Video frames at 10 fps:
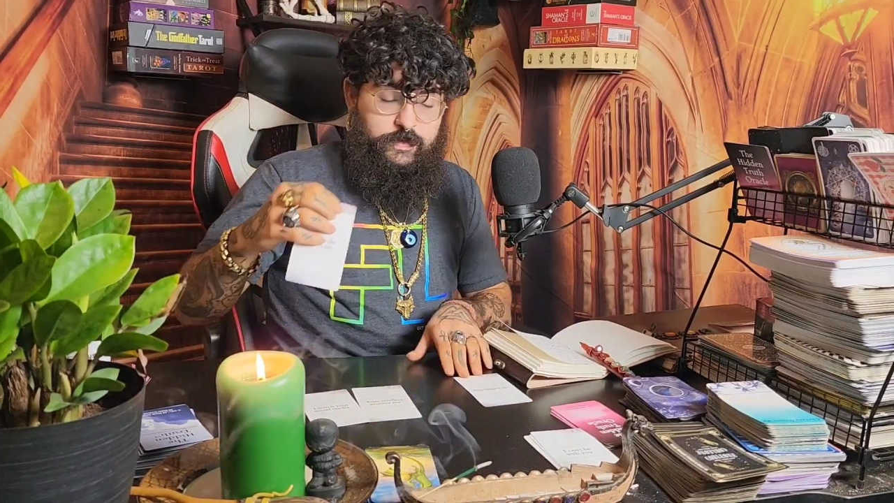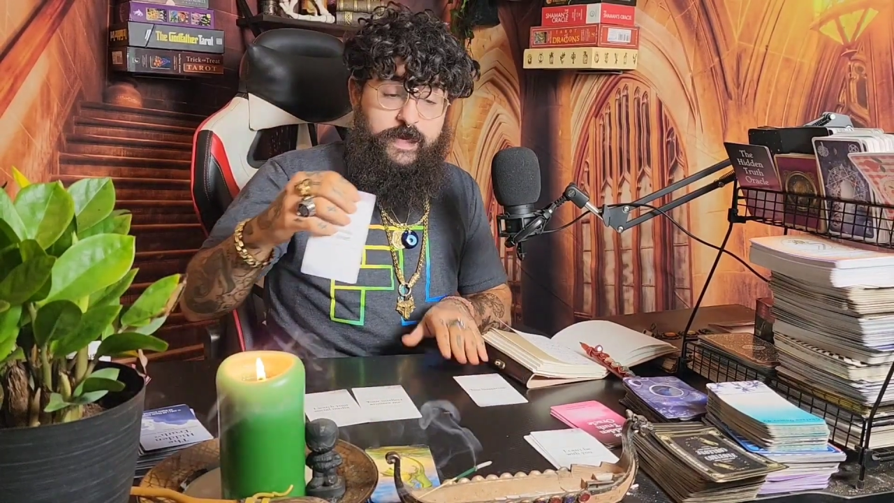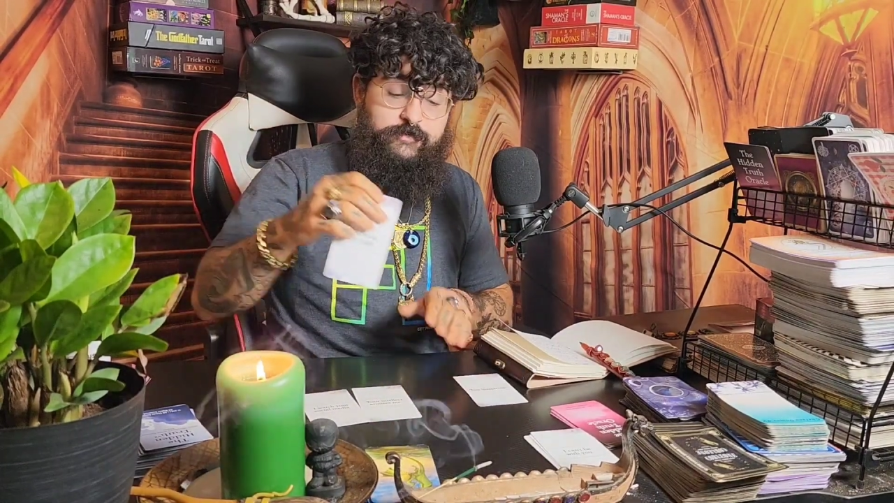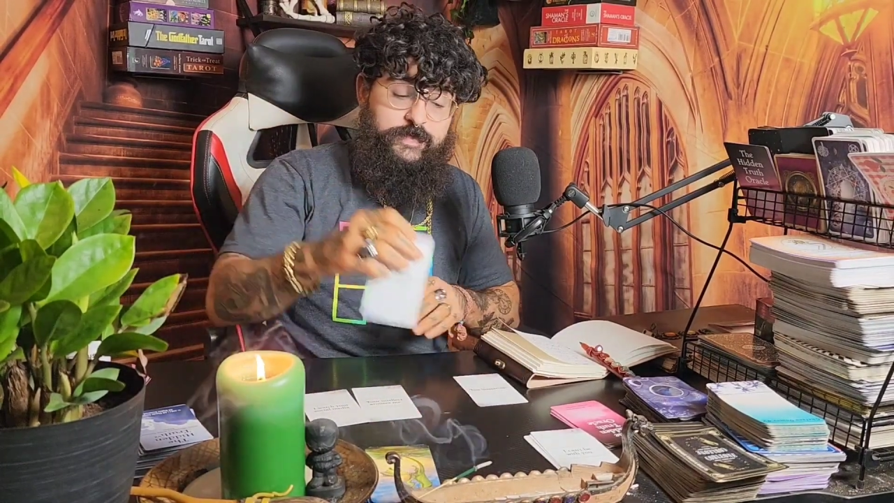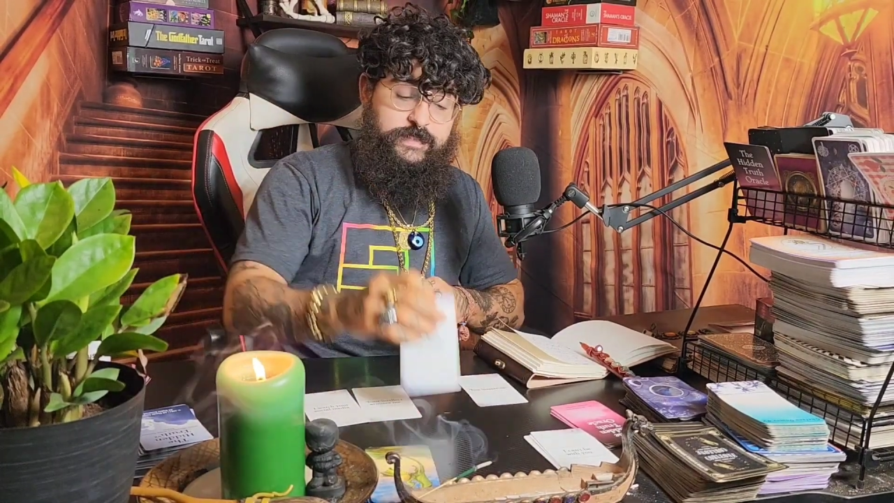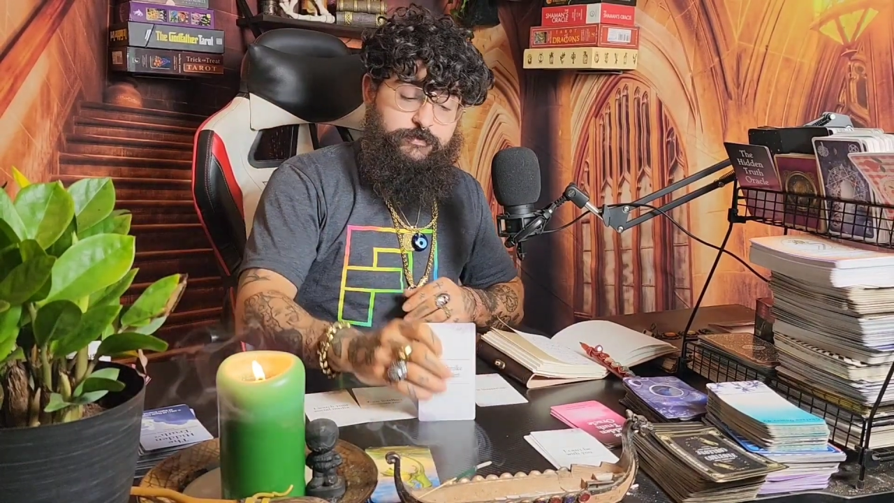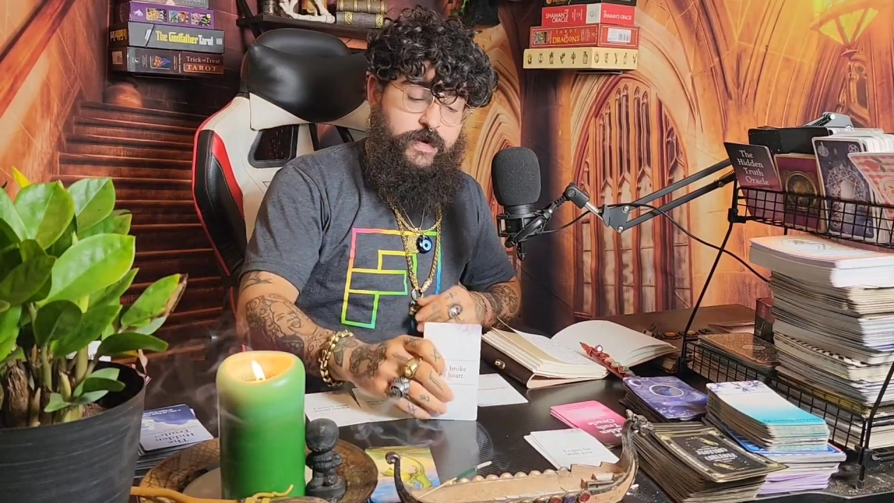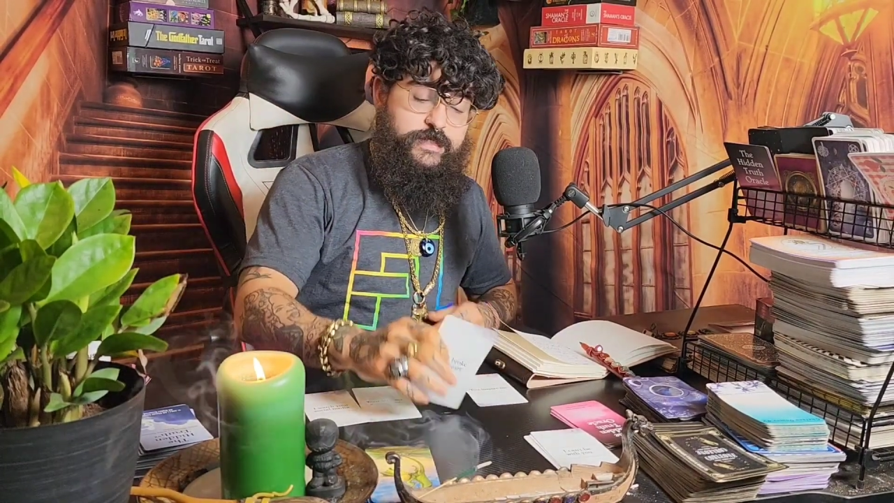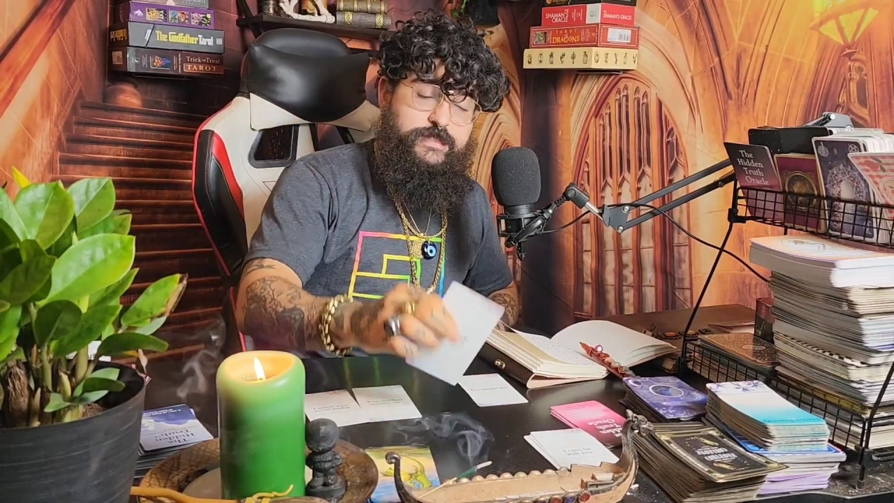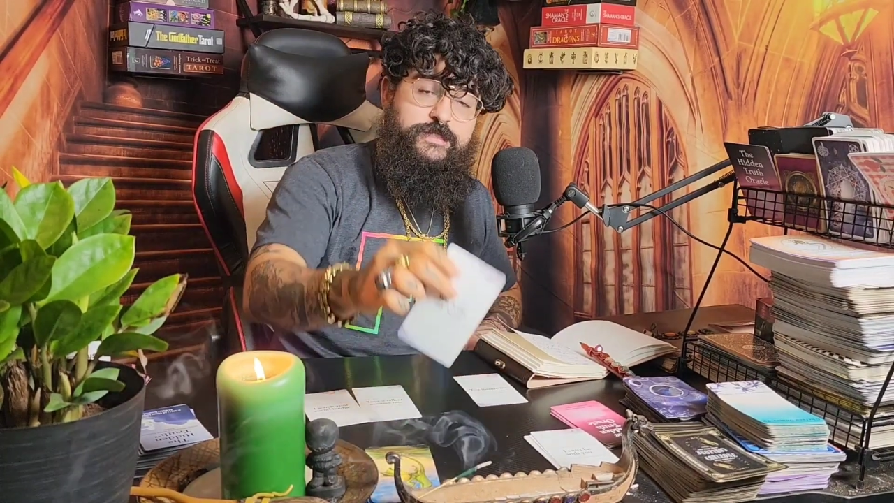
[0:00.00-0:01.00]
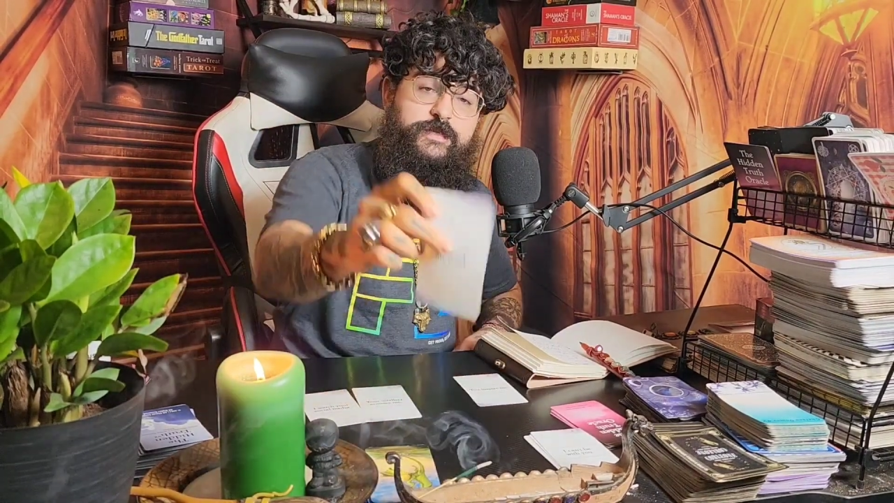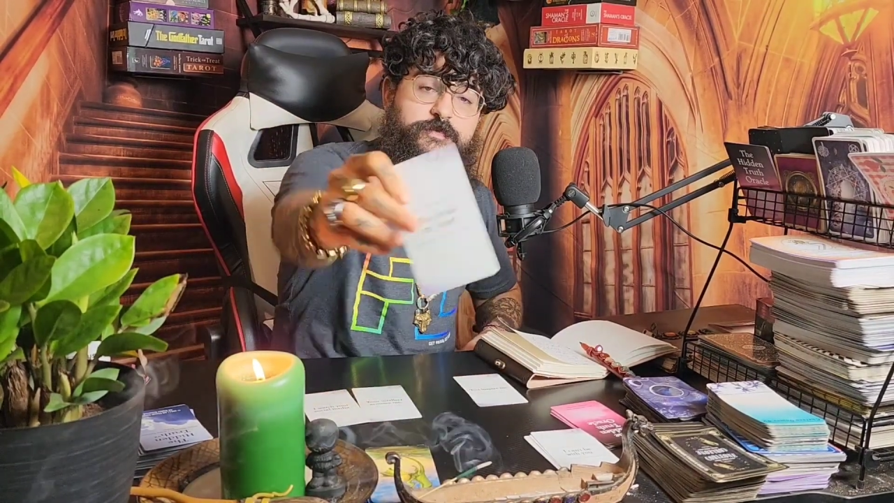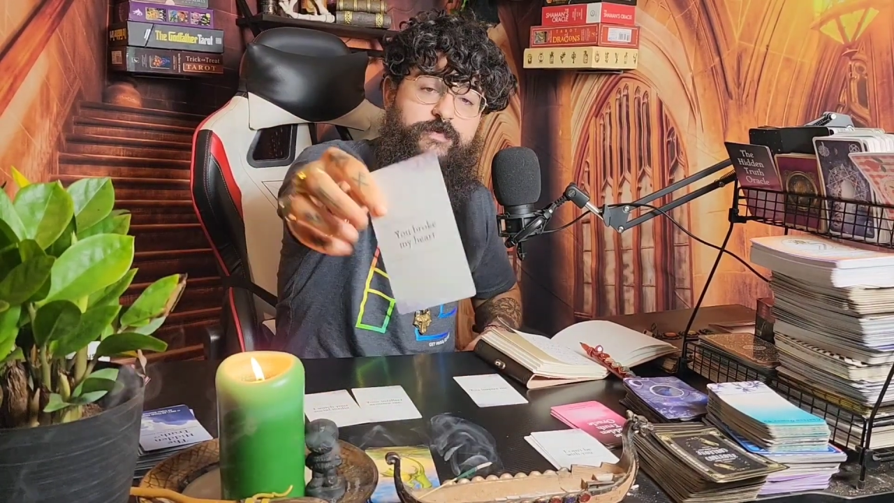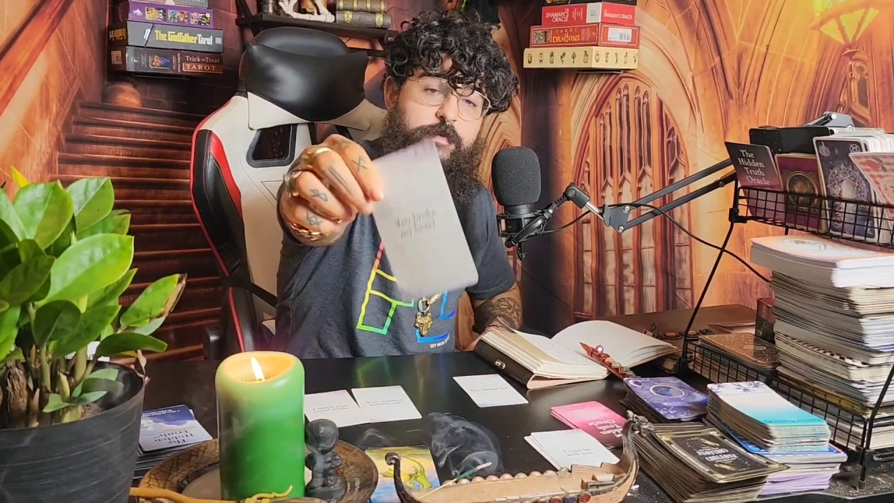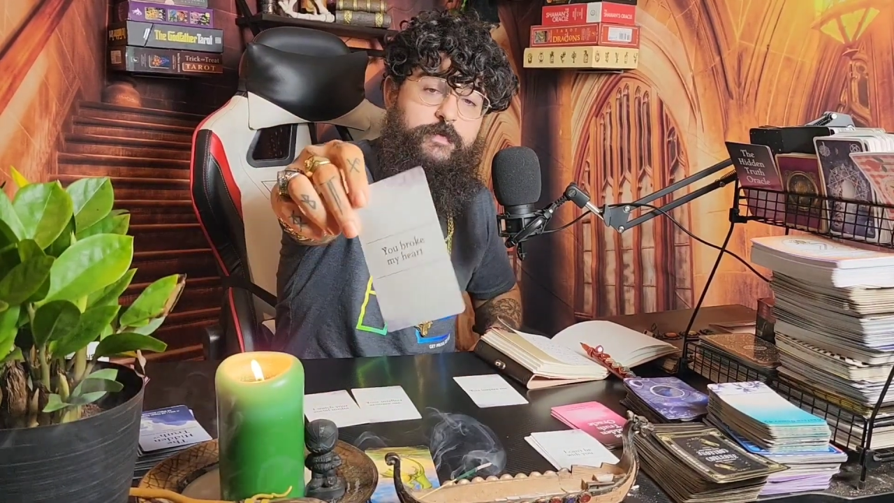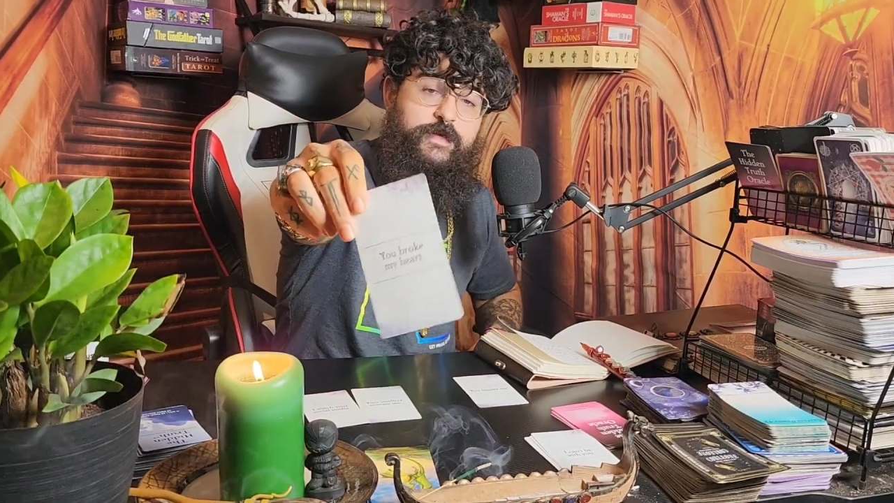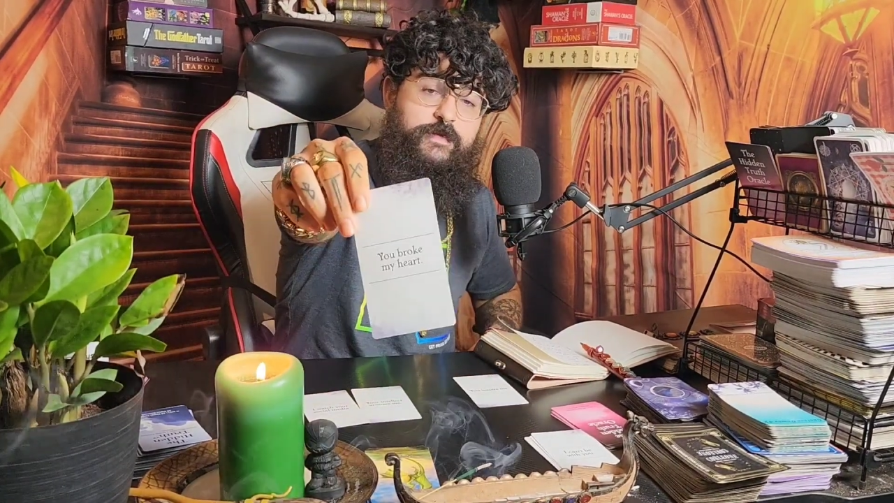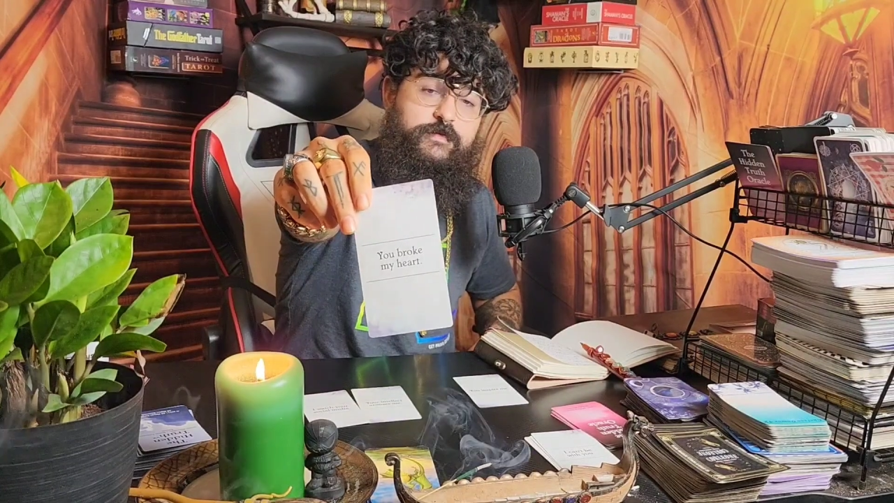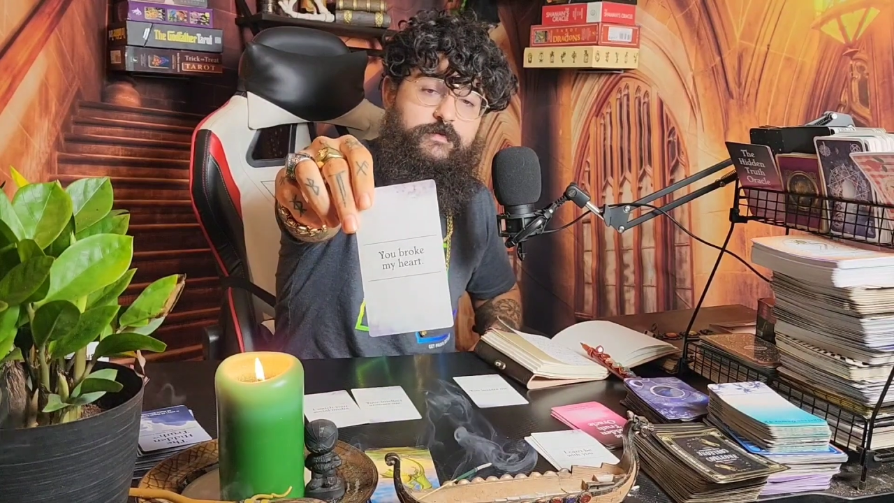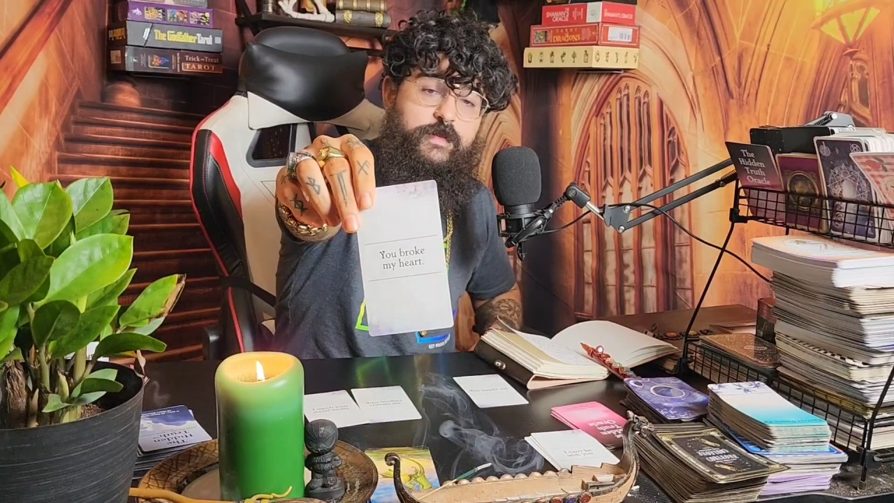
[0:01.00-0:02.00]
They have expressed to the
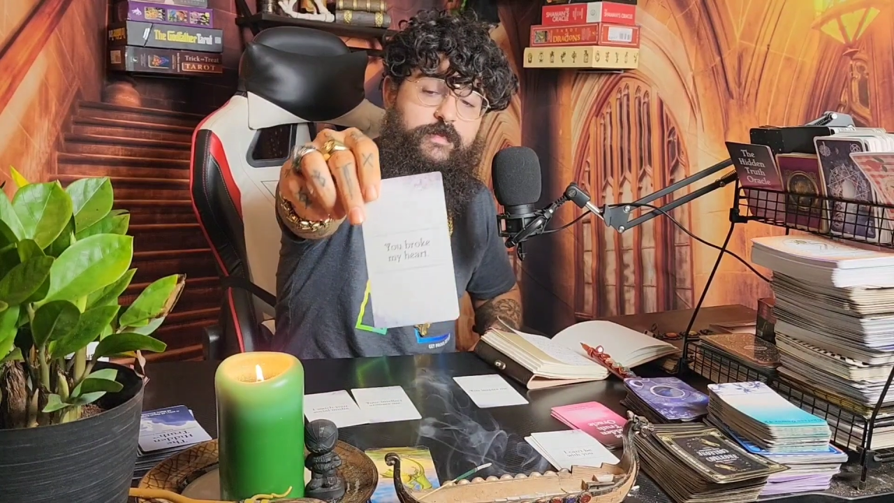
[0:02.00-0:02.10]
feminine